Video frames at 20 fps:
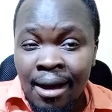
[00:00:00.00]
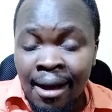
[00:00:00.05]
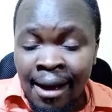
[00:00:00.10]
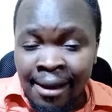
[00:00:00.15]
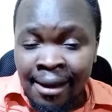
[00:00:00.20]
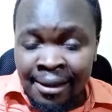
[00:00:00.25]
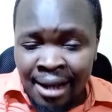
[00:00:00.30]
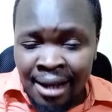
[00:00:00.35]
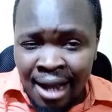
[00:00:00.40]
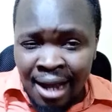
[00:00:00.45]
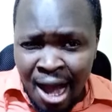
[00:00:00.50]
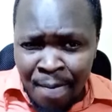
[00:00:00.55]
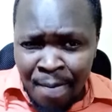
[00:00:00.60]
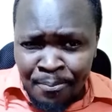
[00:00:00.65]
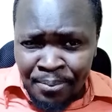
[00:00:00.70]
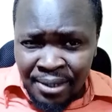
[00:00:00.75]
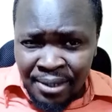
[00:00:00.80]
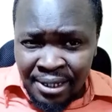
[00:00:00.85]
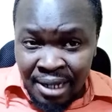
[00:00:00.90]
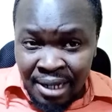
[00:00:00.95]
are
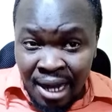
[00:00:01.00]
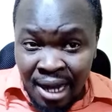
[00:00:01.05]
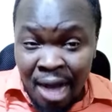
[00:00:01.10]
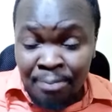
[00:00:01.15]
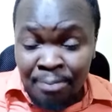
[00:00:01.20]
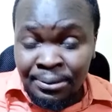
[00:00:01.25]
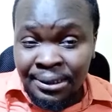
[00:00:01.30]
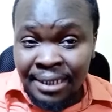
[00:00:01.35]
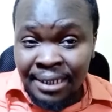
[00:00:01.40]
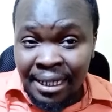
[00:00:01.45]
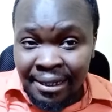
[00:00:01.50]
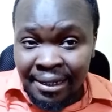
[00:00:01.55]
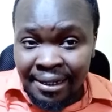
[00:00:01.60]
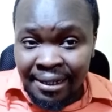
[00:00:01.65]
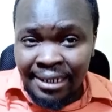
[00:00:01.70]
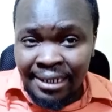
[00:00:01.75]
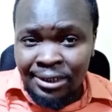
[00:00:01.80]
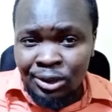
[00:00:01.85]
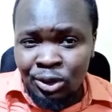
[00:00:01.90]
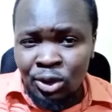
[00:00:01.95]
up in arms
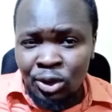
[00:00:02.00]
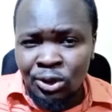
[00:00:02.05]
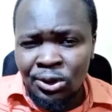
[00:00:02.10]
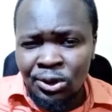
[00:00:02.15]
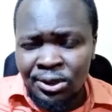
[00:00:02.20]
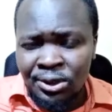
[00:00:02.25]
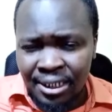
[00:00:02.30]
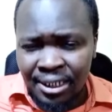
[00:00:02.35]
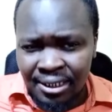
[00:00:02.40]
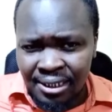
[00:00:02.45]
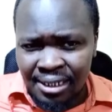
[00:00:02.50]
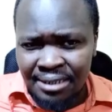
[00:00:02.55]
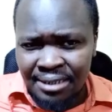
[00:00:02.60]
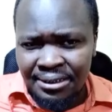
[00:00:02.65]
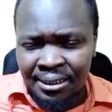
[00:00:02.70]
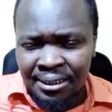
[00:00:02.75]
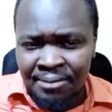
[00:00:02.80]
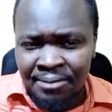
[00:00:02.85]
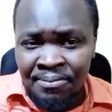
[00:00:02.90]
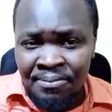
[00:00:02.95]
against Johnson
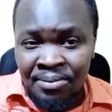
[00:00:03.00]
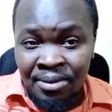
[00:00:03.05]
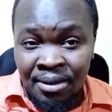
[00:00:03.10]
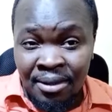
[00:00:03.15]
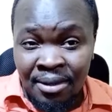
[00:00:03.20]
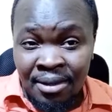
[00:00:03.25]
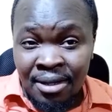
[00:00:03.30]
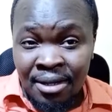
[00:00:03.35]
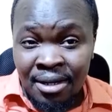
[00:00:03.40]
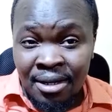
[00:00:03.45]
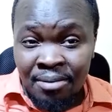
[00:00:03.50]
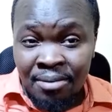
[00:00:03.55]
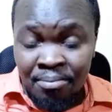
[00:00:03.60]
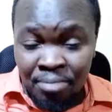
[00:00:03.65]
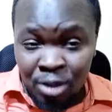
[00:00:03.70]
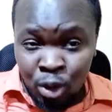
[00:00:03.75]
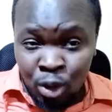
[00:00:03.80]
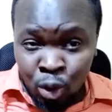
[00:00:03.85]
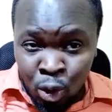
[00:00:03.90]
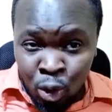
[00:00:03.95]
Sakaja
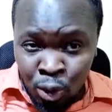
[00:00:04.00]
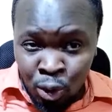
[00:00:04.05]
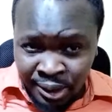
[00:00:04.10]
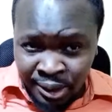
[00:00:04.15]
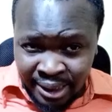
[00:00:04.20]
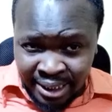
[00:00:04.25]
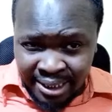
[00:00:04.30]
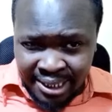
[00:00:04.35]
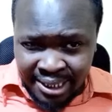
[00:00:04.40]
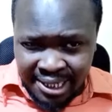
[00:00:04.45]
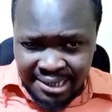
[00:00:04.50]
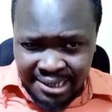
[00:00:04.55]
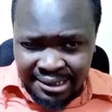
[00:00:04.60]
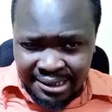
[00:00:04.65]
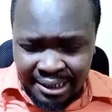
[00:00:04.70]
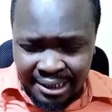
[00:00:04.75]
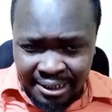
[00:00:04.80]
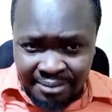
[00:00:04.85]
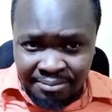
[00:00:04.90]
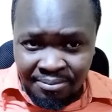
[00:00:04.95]
because
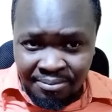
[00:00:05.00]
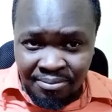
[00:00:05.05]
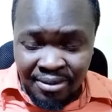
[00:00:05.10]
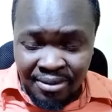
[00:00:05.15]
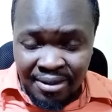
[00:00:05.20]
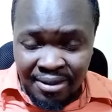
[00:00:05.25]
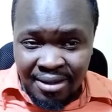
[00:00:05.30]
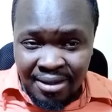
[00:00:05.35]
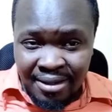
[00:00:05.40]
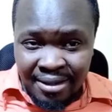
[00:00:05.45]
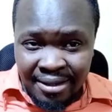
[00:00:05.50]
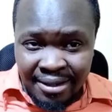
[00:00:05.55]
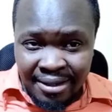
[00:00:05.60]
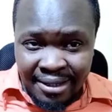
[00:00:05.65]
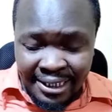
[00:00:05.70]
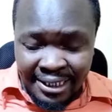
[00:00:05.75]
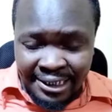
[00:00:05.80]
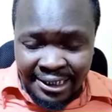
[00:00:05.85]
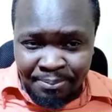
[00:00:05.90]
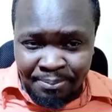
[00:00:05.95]
Sakaja
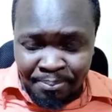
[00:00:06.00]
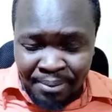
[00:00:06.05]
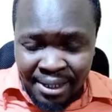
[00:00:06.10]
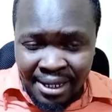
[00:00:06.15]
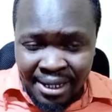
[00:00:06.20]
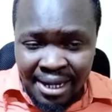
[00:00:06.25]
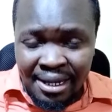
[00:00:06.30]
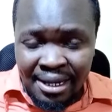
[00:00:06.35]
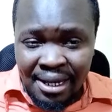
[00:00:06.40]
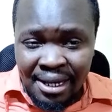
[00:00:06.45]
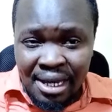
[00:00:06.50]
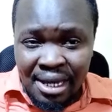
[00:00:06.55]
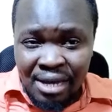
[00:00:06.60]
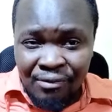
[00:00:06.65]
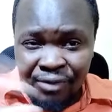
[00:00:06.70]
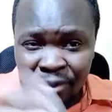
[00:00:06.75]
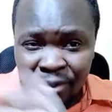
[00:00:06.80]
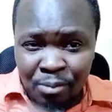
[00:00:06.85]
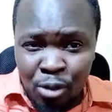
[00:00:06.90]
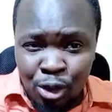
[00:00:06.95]
is bringing
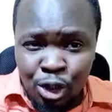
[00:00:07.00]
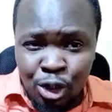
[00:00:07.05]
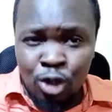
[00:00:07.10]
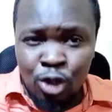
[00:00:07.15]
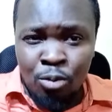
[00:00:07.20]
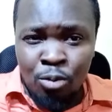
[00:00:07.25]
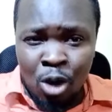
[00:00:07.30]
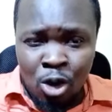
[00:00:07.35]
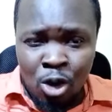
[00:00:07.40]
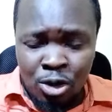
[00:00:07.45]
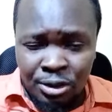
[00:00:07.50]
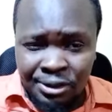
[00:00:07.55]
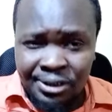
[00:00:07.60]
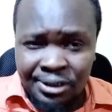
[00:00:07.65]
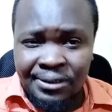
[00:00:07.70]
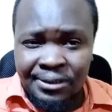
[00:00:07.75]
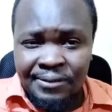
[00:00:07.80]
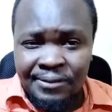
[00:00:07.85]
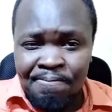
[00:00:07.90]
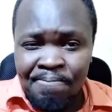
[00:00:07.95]
everybody on board,